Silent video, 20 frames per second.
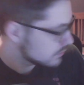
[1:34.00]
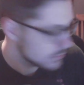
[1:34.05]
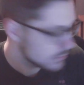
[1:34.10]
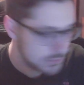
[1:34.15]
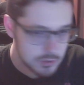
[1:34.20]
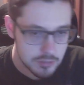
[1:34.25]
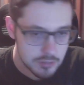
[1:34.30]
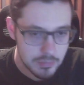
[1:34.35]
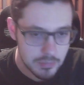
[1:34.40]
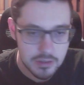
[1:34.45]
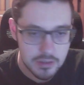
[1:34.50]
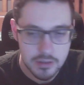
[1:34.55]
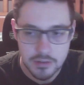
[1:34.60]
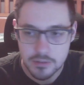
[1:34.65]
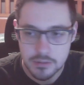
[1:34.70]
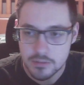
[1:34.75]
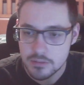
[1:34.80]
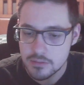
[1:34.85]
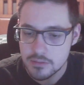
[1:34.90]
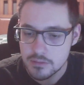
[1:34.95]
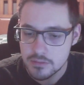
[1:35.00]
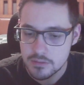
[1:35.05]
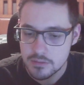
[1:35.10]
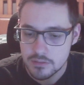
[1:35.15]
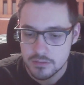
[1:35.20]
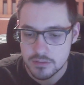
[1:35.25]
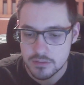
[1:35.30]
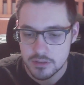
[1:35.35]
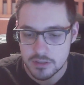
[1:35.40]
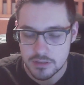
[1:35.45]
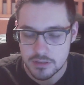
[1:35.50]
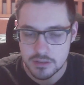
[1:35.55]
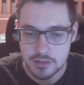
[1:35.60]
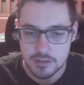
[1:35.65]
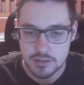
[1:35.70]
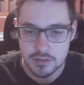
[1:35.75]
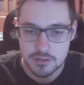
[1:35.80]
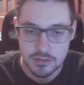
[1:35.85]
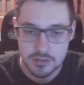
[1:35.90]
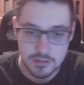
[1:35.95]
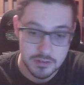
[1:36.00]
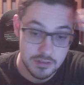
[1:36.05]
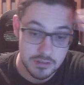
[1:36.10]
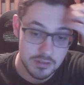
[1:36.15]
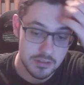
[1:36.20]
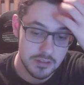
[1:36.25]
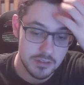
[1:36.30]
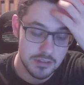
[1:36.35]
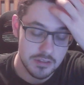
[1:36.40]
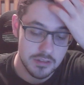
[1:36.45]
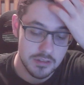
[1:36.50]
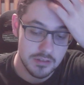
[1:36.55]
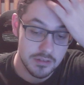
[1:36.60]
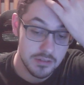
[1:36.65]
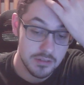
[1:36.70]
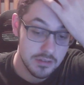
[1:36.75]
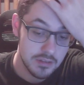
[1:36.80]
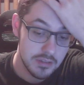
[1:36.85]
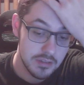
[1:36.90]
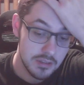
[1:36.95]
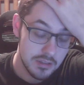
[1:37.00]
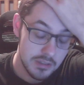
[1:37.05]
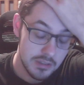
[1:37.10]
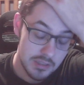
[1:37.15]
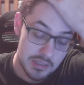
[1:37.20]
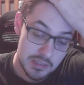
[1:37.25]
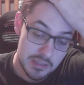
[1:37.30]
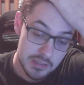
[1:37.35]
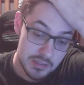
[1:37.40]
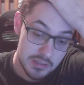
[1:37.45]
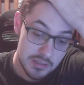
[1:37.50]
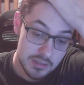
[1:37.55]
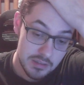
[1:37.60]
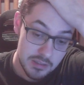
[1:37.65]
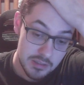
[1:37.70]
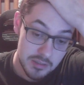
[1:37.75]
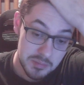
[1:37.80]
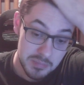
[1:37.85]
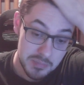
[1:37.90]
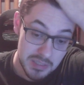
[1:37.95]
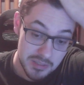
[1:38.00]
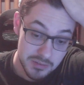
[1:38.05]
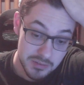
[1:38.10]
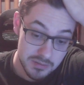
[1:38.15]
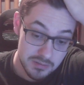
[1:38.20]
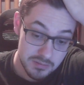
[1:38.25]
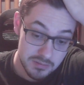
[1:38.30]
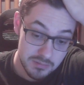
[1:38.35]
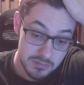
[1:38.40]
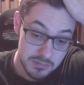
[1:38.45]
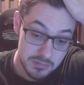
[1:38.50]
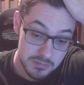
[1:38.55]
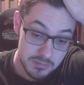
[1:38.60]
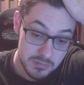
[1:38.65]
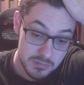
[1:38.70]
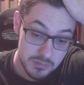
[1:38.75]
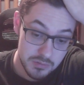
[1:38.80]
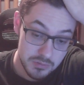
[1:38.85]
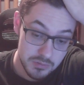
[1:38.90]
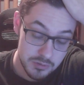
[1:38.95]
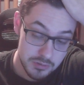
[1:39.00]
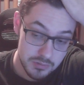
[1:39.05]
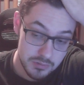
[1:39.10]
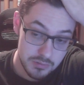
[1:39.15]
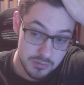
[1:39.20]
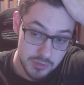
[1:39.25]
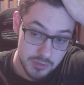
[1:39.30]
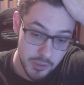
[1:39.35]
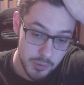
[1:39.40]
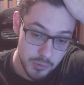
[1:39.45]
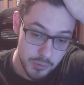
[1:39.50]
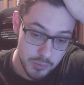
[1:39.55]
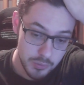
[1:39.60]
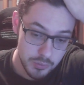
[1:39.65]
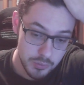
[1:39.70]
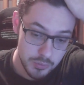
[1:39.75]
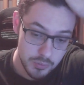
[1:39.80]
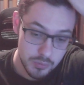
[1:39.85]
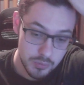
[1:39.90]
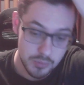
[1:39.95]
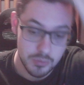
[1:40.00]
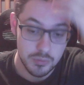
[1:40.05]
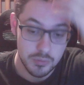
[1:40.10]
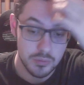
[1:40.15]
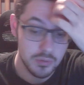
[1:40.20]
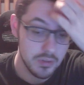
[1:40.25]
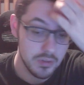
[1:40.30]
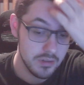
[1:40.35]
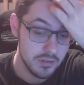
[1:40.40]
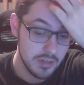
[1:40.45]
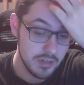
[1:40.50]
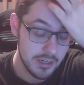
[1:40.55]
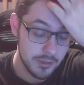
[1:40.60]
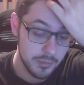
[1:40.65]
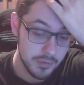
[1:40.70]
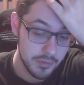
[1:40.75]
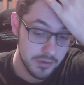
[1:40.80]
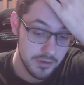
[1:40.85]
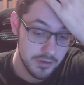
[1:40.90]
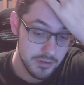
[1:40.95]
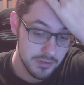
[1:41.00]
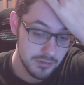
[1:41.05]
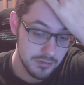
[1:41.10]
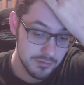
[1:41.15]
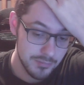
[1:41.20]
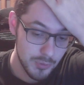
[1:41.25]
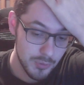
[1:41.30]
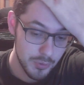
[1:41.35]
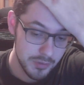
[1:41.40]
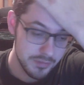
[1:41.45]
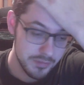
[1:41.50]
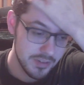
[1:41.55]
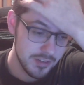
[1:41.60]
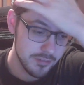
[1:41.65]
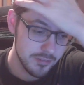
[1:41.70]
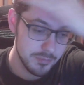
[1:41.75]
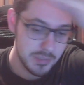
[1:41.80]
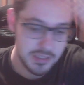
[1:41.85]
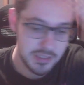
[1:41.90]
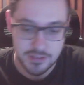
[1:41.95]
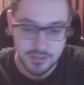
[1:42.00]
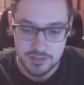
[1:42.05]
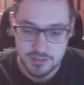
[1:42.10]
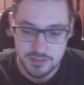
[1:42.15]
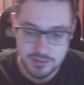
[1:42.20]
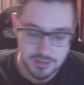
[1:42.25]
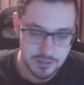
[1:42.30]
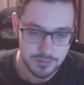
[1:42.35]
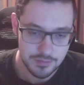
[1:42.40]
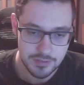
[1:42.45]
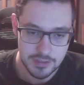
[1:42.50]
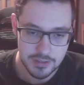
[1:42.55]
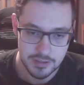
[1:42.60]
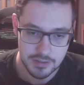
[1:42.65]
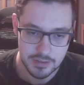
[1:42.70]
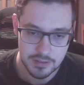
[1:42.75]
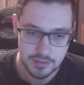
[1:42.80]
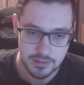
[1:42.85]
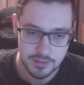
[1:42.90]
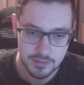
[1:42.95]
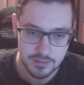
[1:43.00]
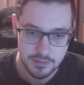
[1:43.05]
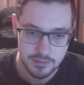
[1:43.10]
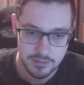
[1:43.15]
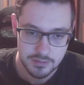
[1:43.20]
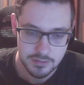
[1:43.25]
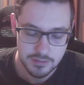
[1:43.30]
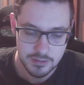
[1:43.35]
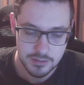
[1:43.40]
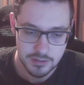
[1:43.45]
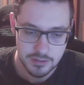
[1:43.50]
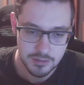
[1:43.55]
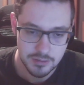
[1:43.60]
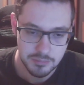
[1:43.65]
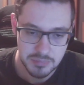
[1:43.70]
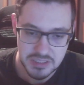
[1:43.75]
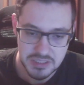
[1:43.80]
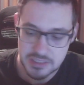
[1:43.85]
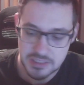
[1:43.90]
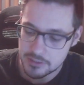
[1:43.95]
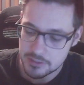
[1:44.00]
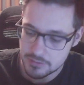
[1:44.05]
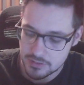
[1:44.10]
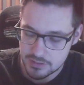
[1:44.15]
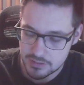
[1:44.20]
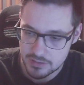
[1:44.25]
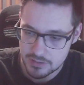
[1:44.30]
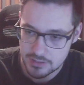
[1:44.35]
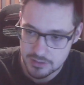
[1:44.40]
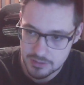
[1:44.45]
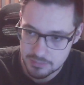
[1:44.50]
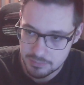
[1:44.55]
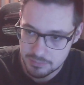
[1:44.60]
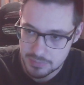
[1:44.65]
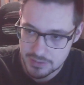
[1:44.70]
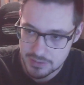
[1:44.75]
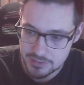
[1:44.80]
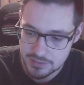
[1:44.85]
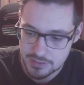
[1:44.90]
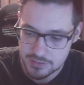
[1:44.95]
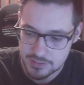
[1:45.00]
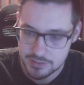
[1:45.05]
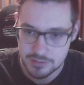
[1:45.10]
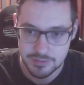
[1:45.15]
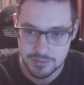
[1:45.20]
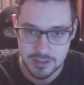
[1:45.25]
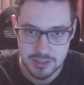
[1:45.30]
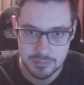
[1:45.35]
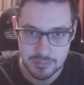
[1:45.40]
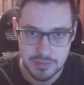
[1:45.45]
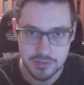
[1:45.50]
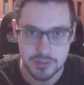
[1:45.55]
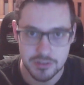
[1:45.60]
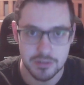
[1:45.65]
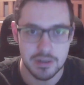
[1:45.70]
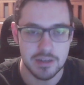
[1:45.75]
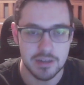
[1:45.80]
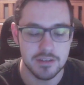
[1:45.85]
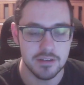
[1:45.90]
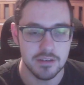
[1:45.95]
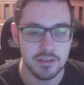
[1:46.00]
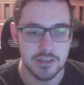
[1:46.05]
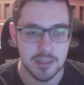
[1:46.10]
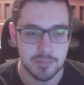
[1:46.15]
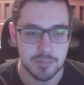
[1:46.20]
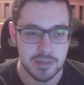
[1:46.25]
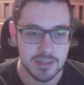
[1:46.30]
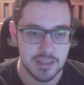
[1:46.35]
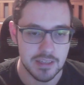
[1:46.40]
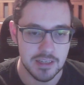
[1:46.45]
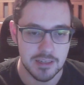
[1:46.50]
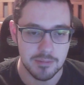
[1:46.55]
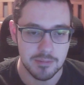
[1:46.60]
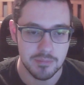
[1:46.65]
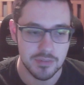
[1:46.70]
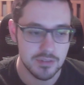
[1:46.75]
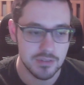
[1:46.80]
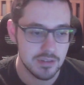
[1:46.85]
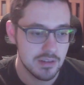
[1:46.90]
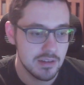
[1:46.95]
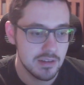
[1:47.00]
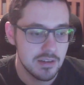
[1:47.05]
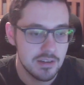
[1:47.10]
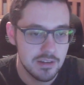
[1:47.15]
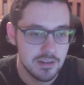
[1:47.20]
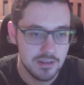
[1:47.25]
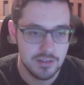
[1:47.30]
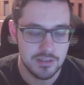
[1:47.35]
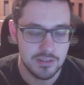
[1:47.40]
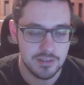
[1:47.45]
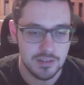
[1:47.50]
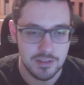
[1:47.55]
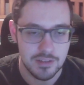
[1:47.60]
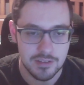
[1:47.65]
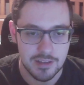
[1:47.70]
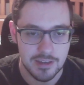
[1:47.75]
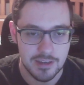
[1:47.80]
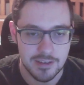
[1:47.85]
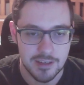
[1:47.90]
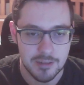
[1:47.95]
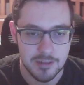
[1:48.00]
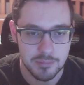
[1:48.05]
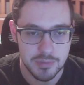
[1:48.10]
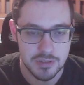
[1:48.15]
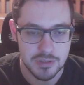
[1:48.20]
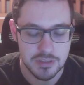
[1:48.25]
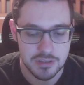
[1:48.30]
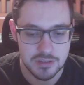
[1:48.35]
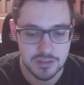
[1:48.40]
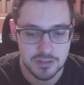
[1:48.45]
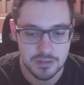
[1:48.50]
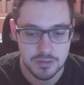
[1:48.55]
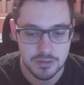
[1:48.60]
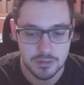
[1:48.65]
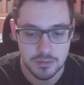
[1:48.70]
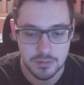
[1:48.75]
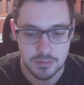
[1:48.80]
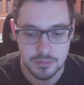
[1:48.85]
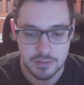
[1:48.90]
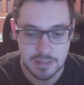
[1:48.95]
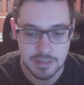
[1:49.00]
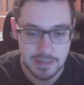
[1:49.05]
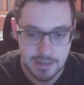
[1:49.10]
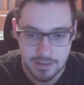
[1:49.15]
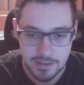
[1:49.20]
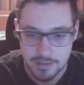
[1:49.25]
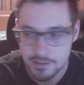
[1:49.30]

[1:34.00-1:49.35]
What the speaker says: tomorrow, because in about 2 hours and 45 minutes, I've got the meeting with the business development director at Epic Games, since that got pushed to today